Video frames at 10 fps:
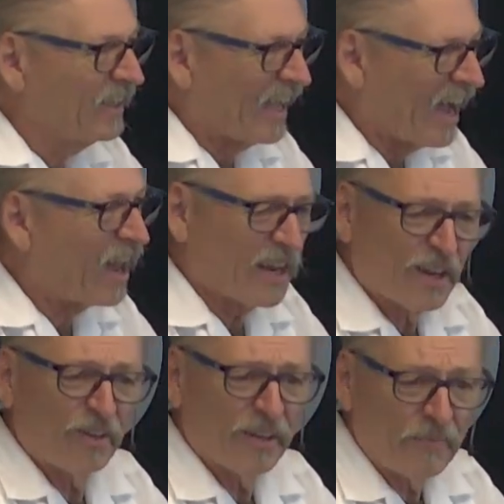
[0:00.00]

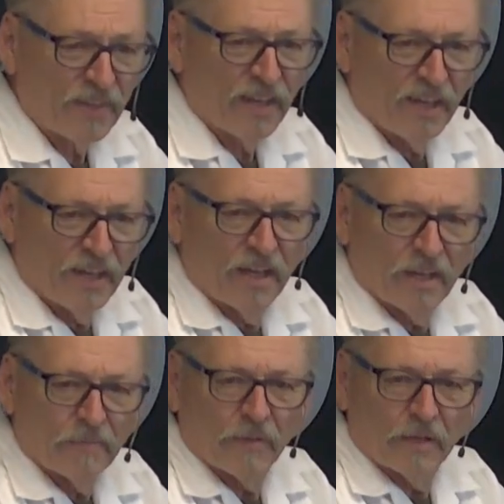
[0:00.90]
hallelujah,
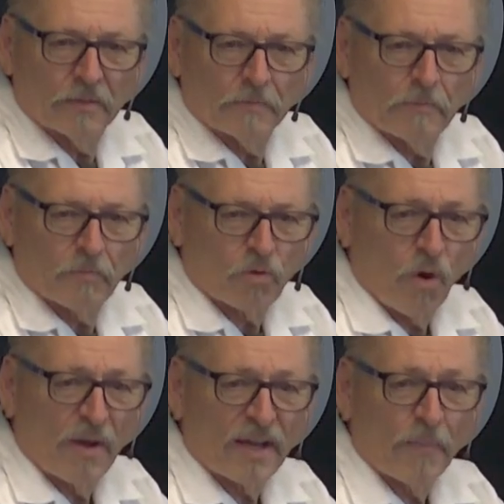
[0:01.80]

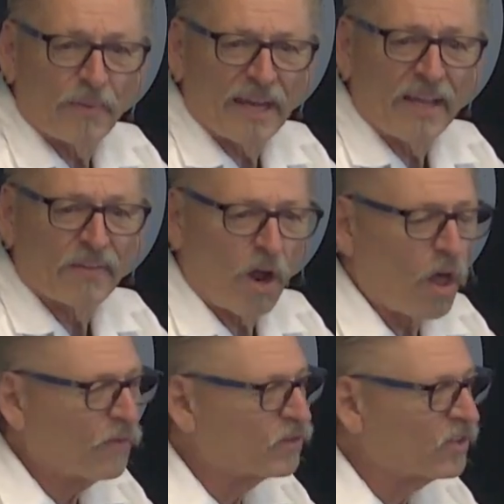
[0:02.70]
growing up in England, all
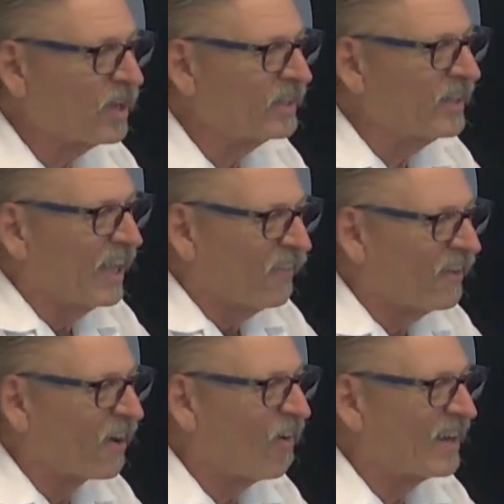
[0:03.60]
of a sudden they're
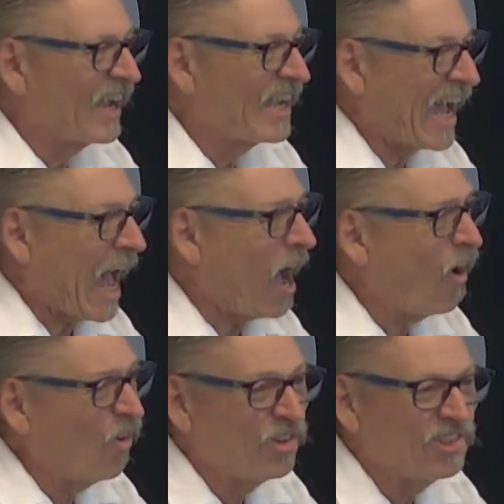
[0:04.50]
going, hey,
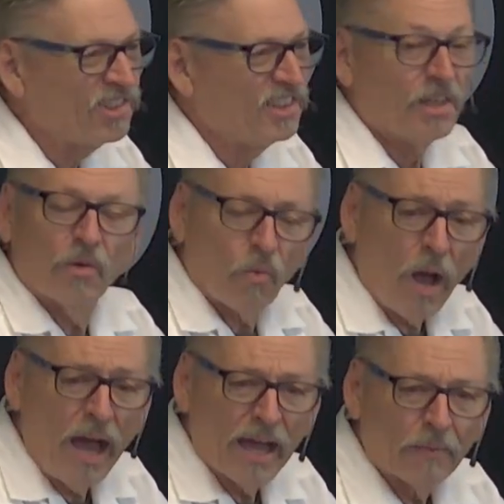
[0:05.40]
y'all.
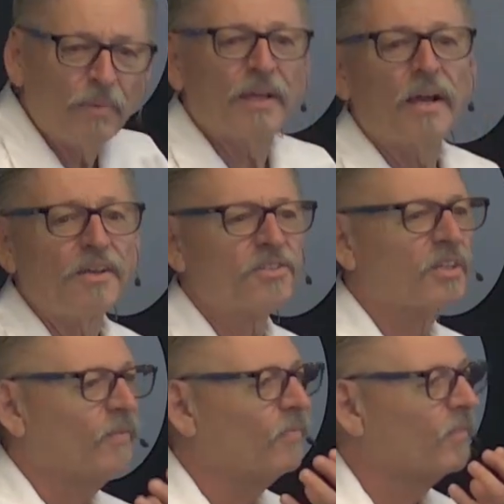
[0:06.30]
Why? Because
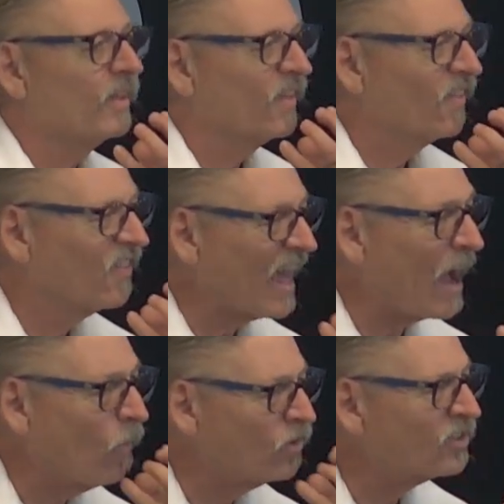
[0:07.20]

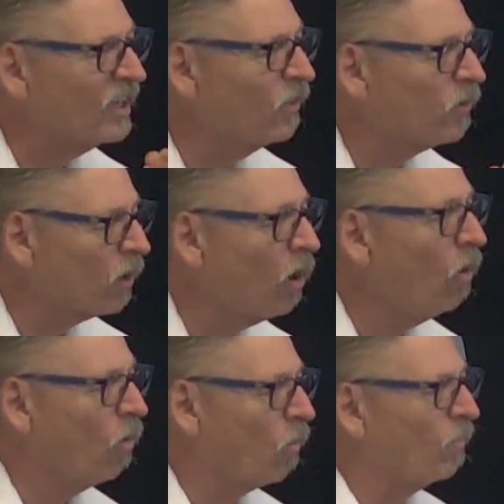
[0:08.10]
that was in their
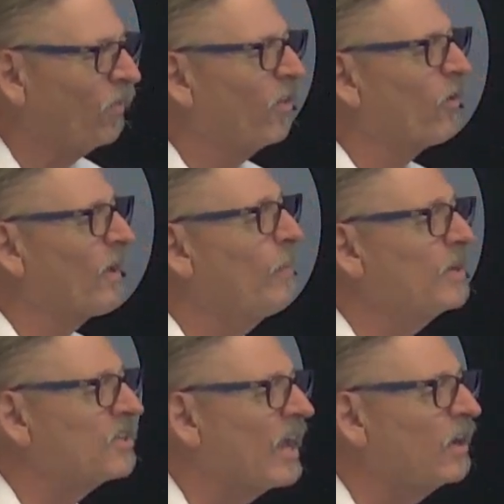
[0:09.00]
home. They're
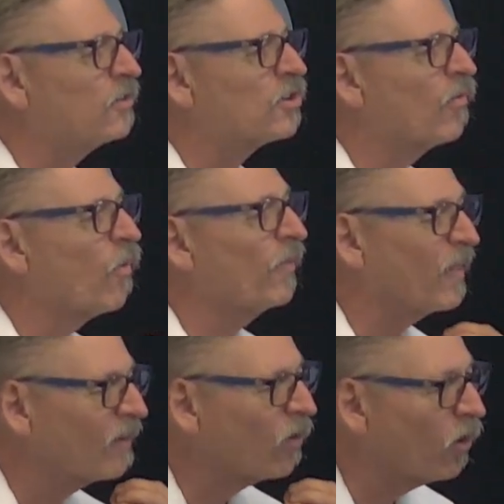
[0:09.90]
imitators of what
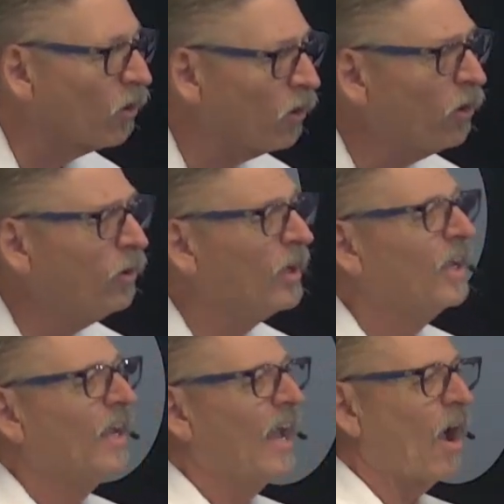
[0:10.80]
they've heard
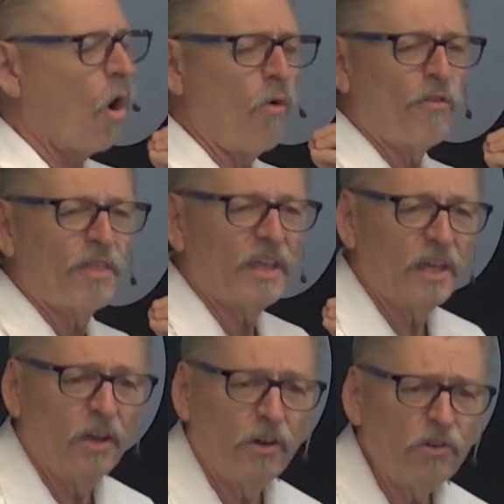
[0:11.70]
over the
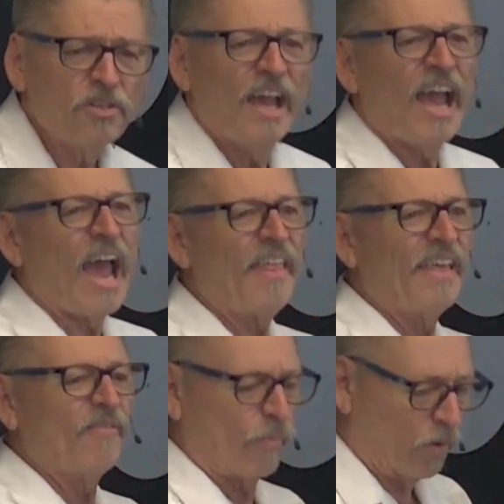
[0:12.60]
years and
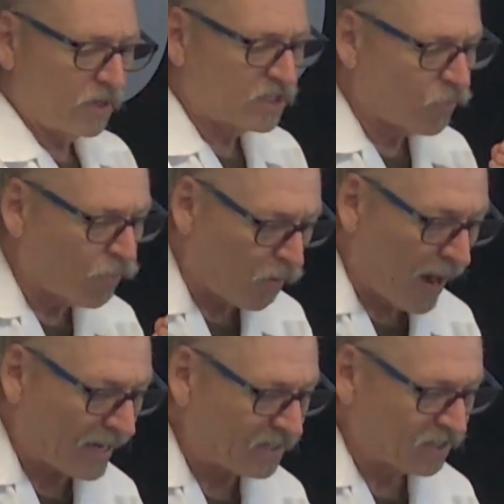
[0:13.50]
they've put it to
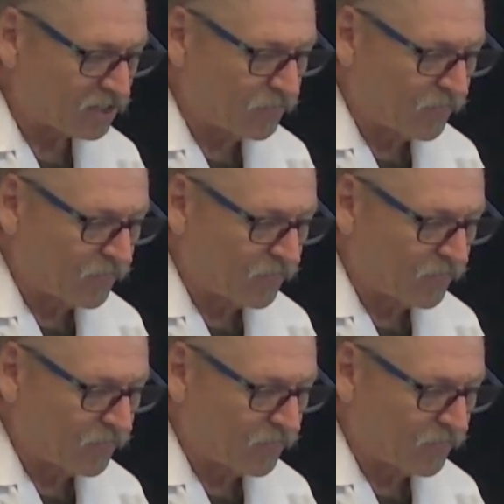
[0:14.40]
practice.